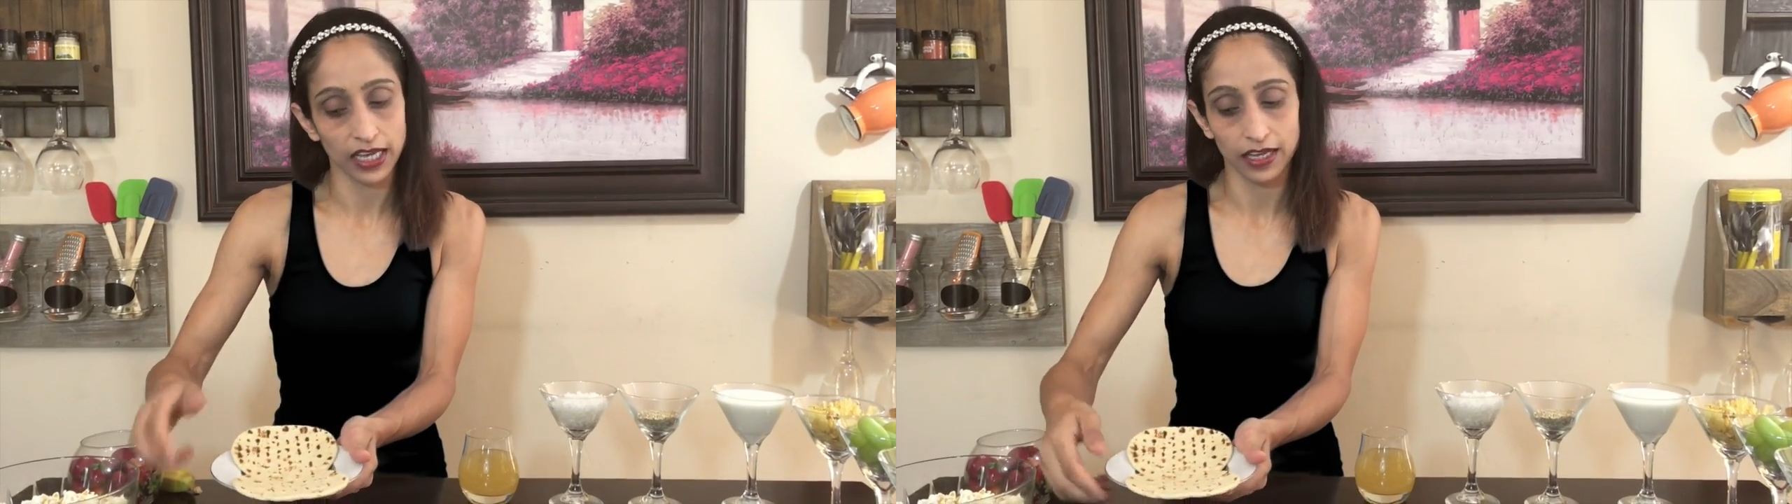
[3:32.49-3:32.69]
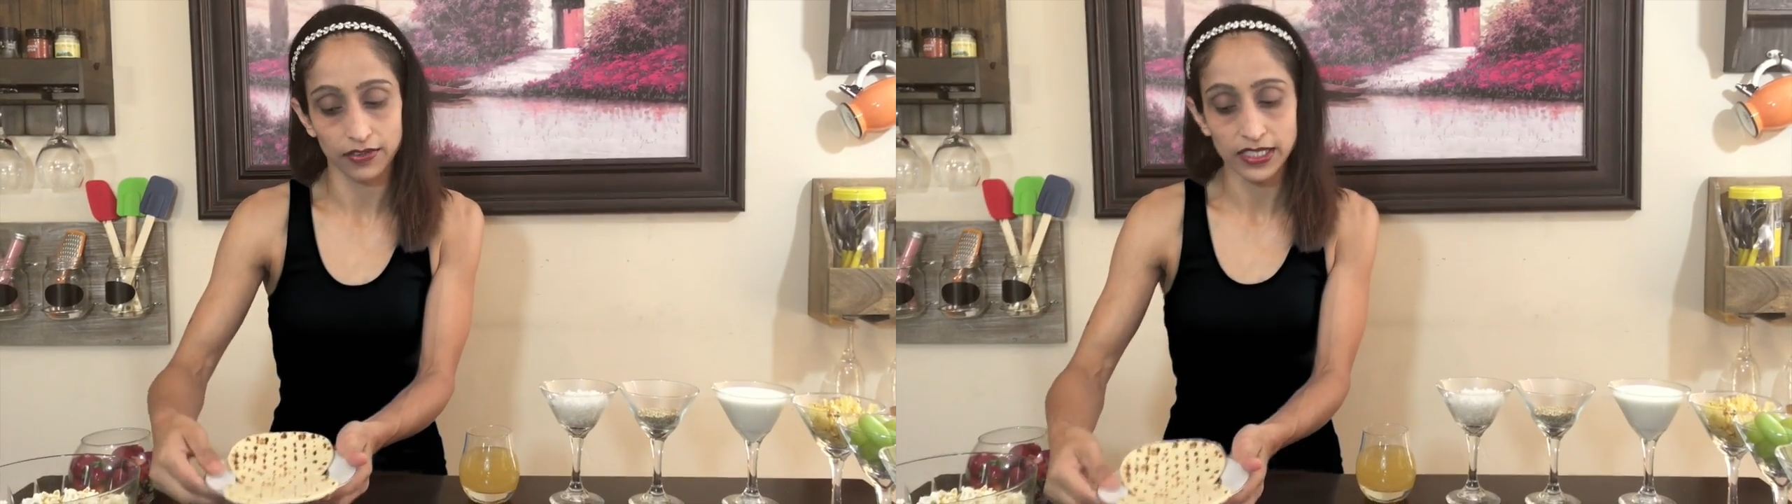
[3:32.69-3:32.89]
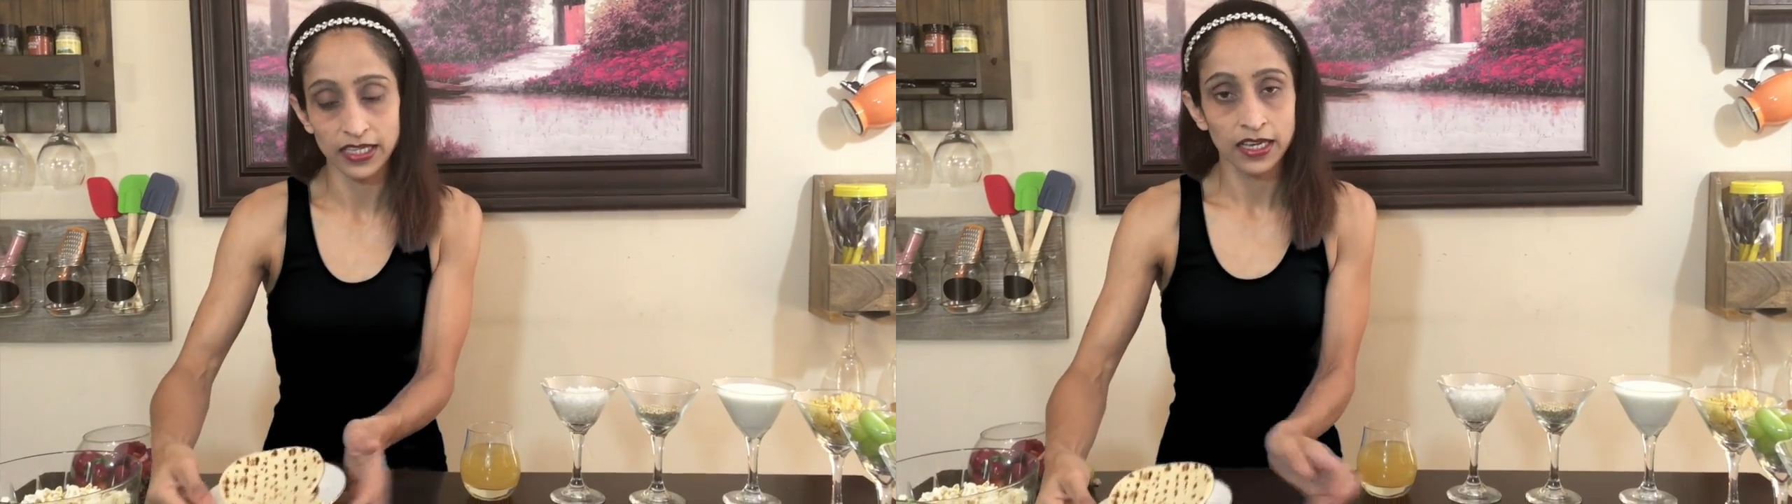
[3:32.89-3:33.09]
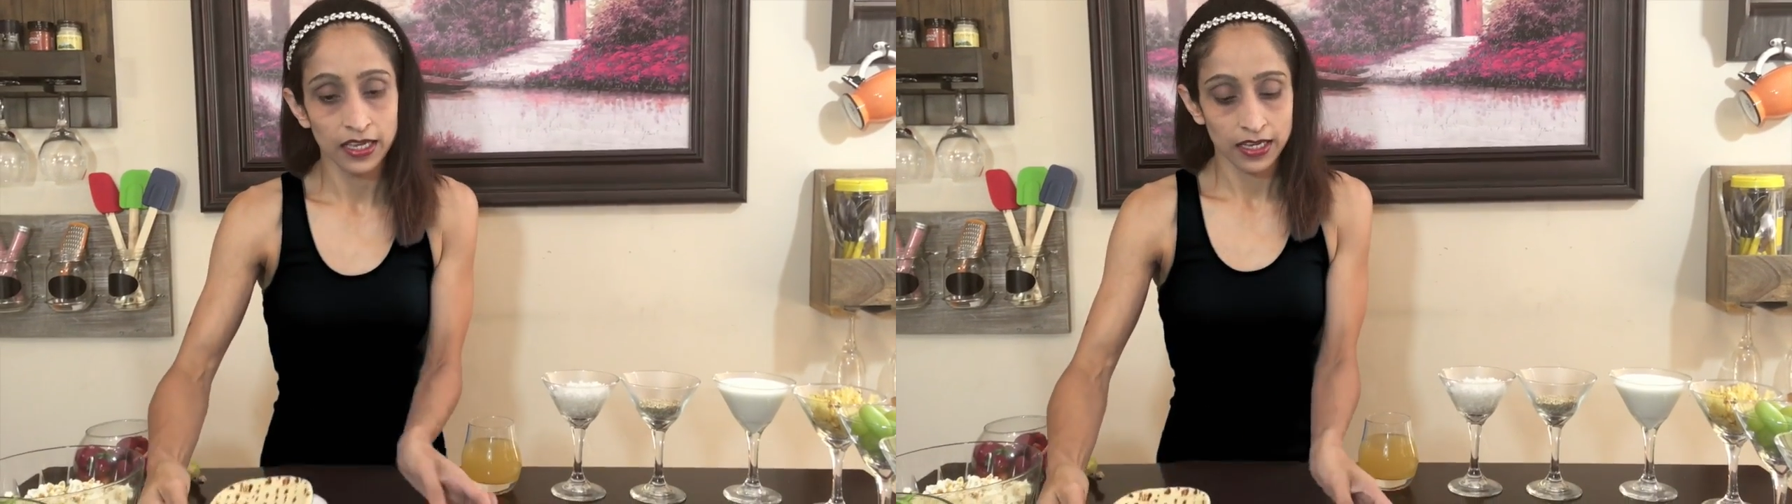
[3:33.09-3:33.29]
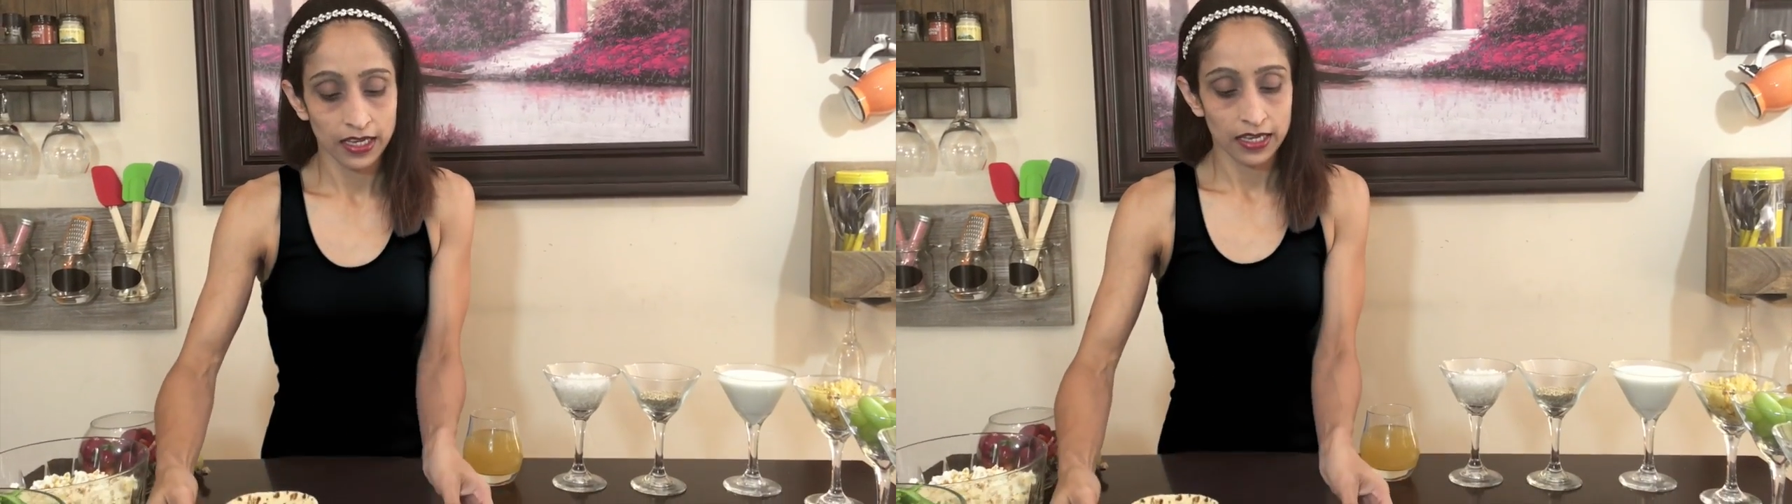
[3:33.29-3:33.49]
calories.
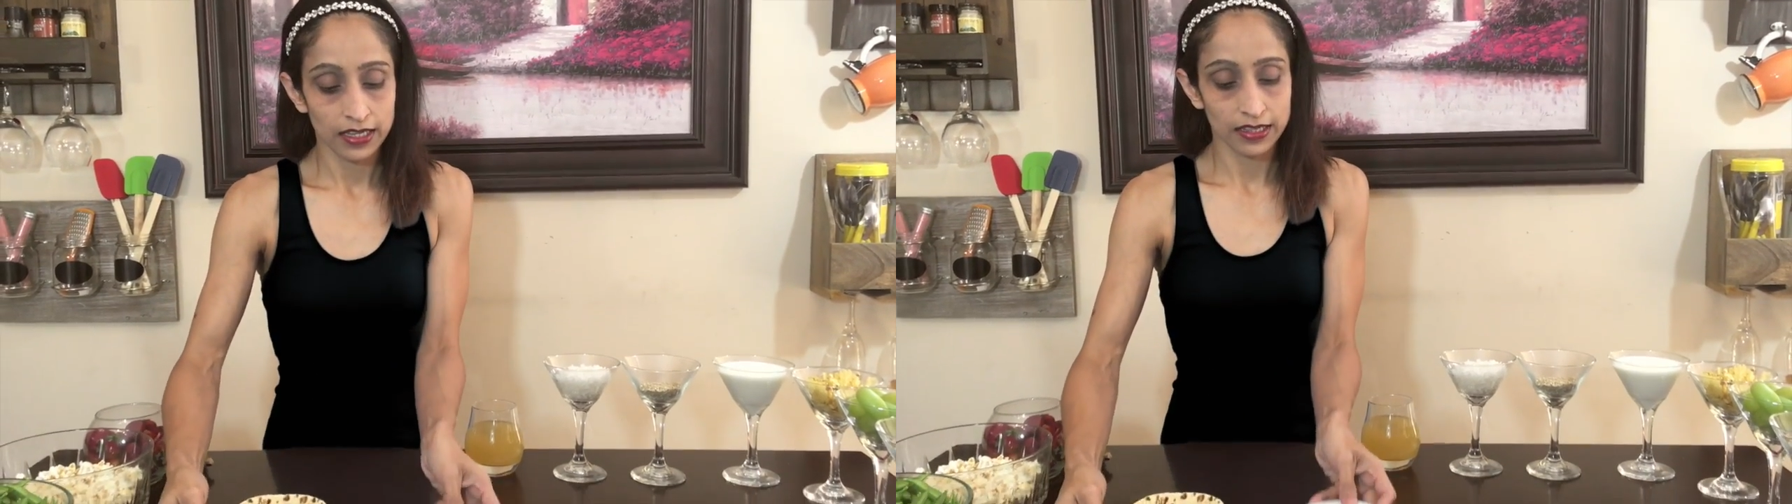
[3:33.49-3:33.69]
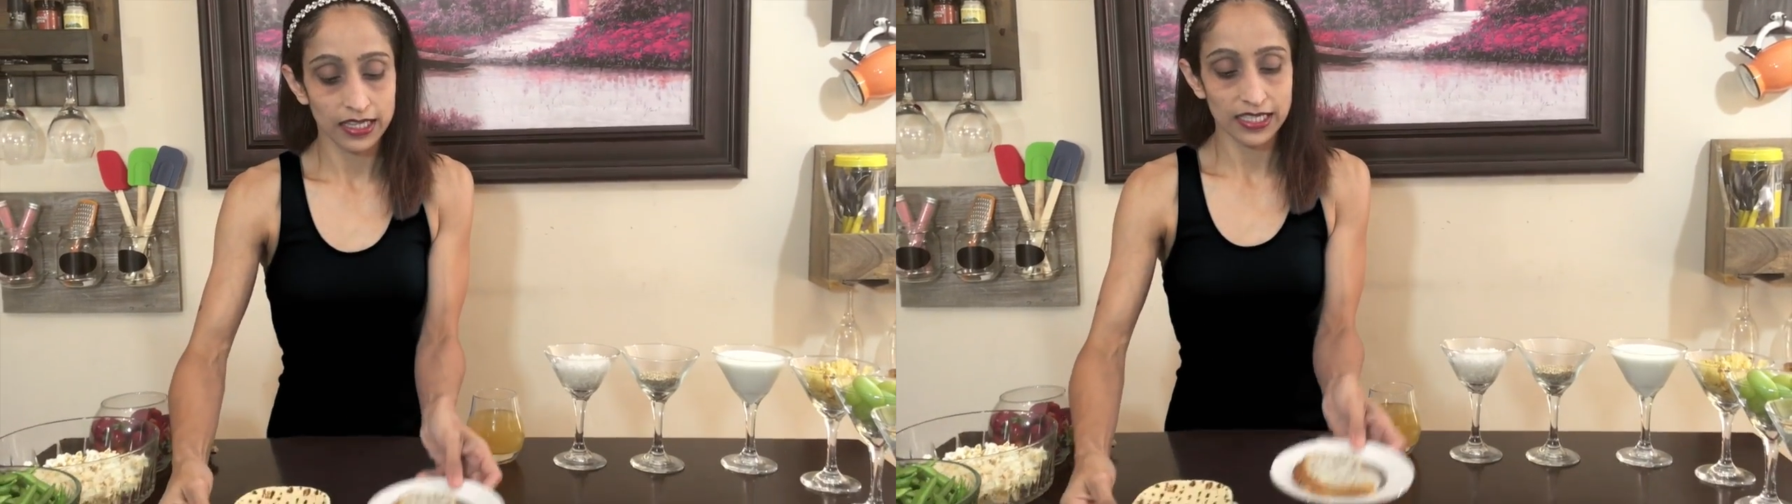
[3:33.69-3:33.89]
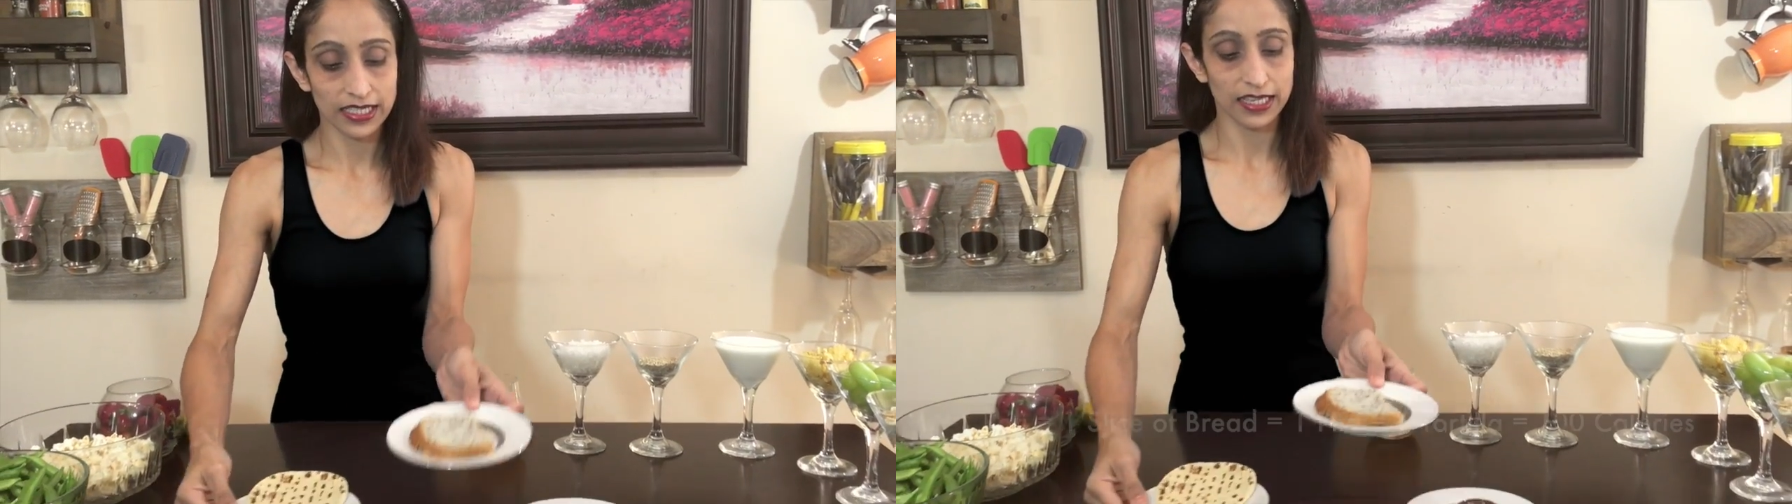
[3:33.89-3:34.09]
This